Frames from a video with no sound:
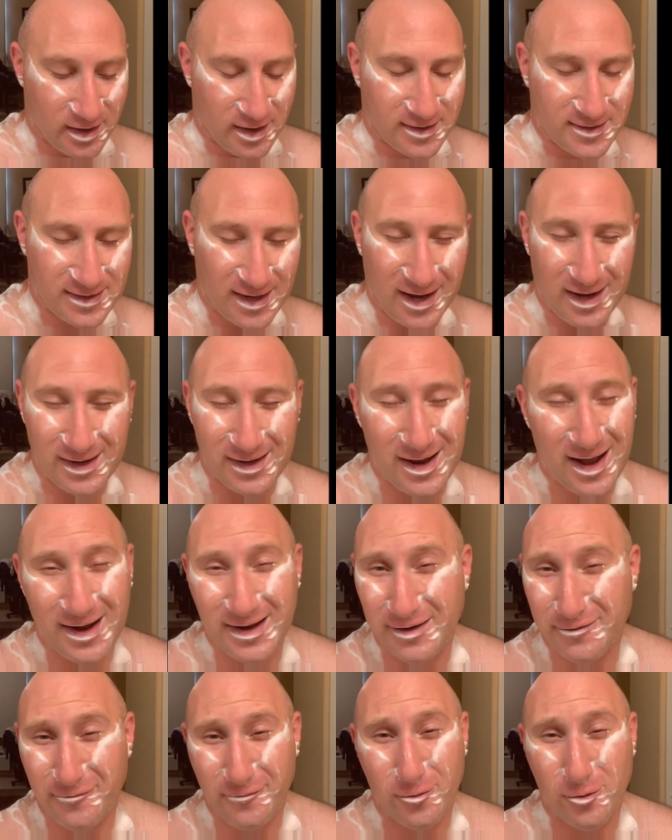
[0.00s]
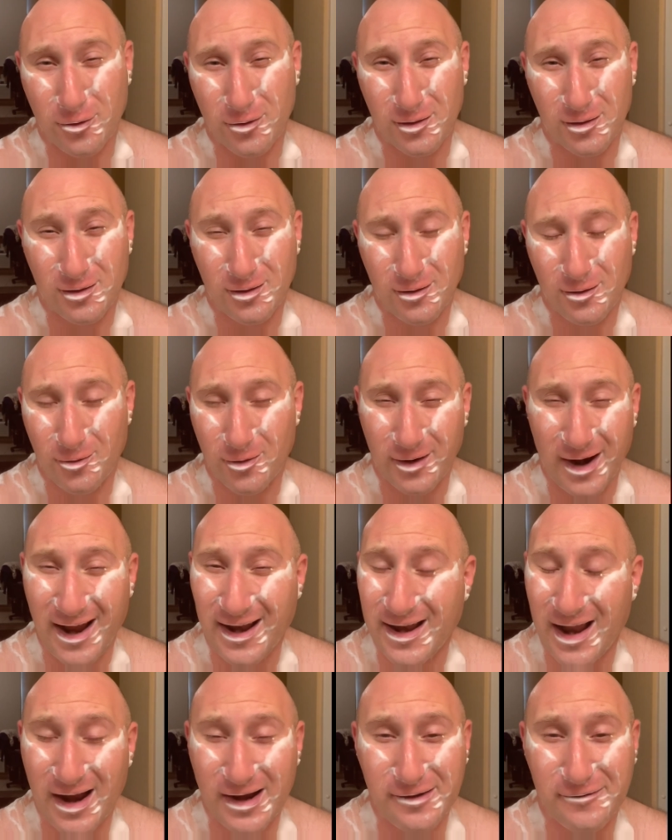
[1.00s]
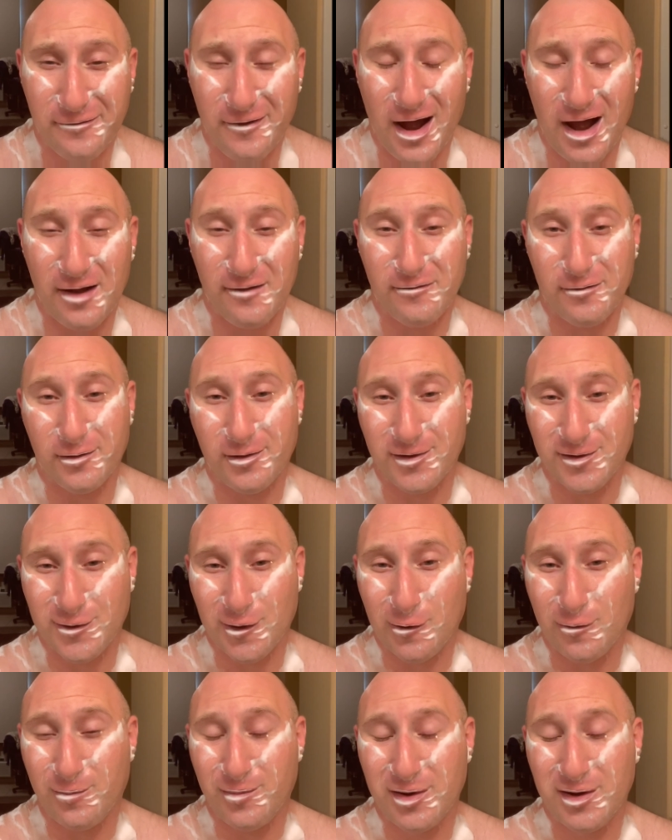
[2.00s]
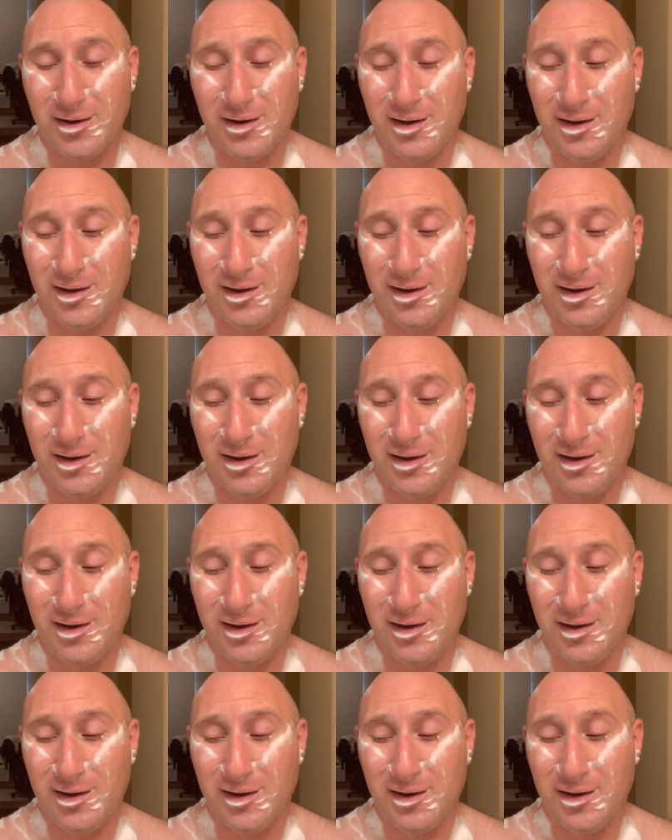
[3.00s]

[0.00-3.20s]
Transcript: It's $8.94 or $8.95 for the soap.